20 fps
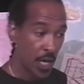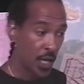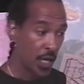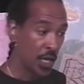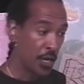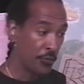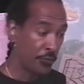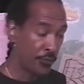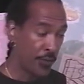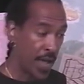
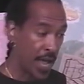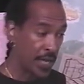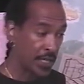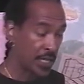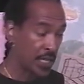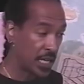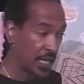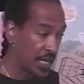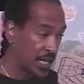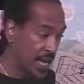In
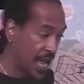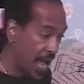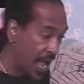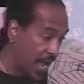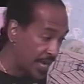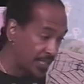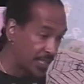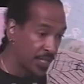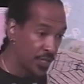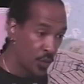fact, in
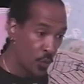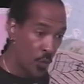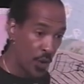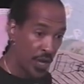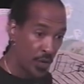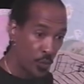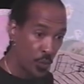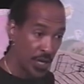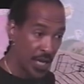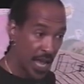acting the way
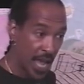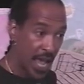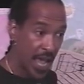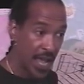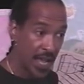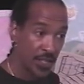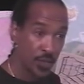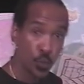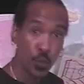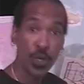we
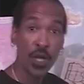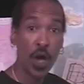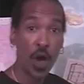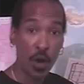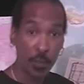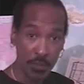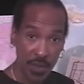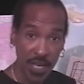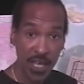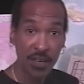act, we
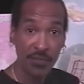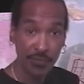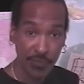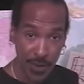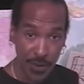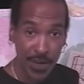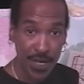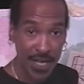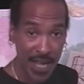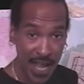are being
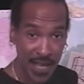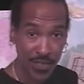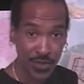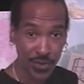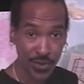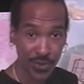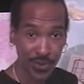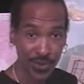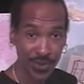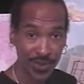very
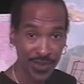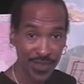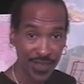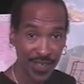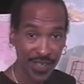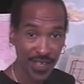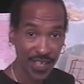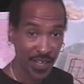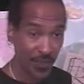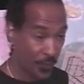natural.
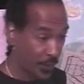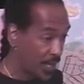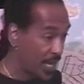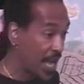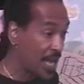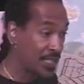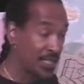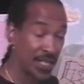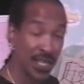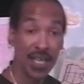If we
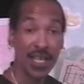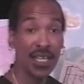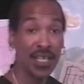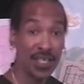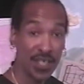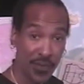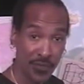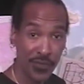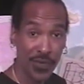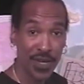acted any
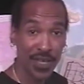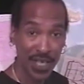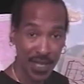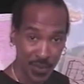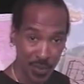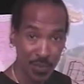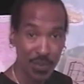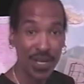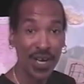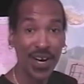differently, it
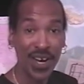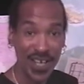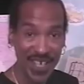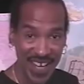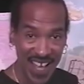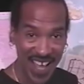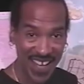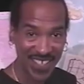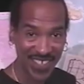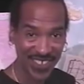would be
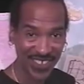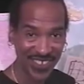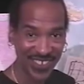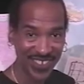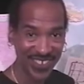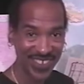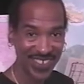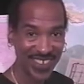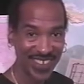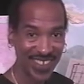unnatural,
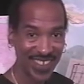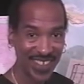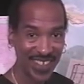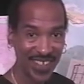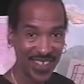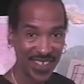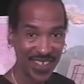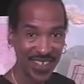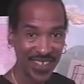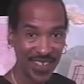
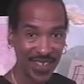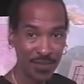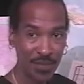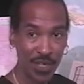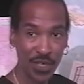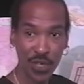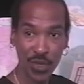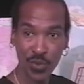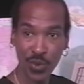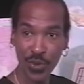
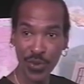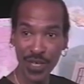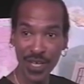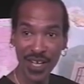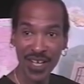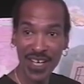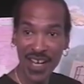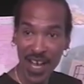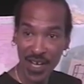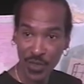because we're in
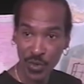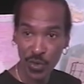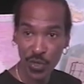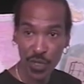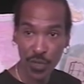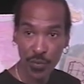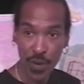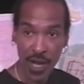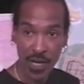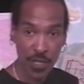unnatural
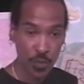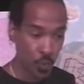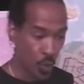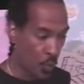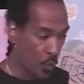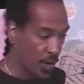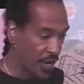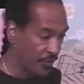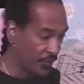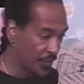surroundings. What
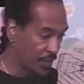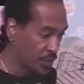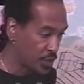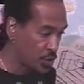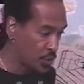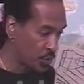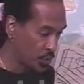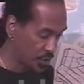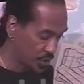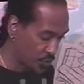we have got to
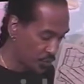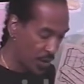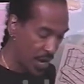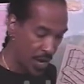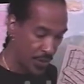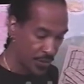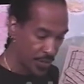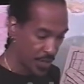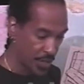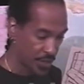do is
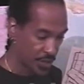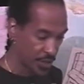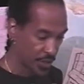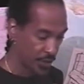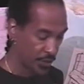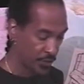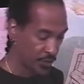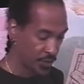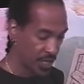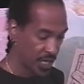ground
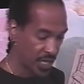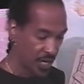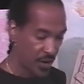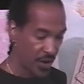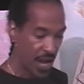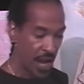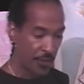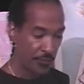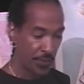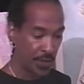ourselves in our
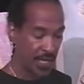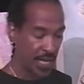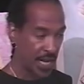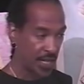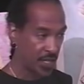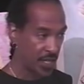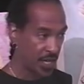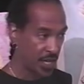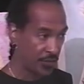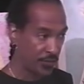
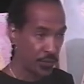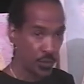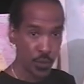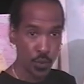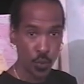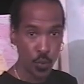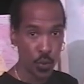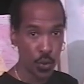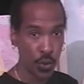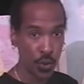Africanity and view the
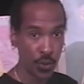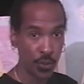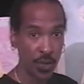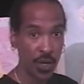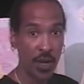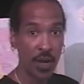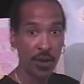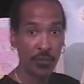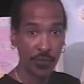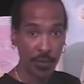world
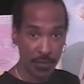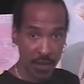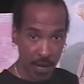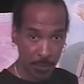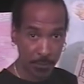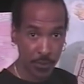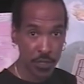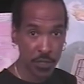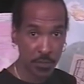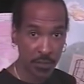from that
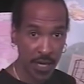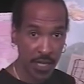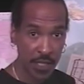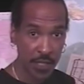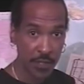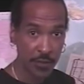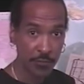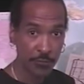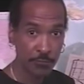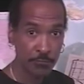
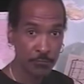perspective.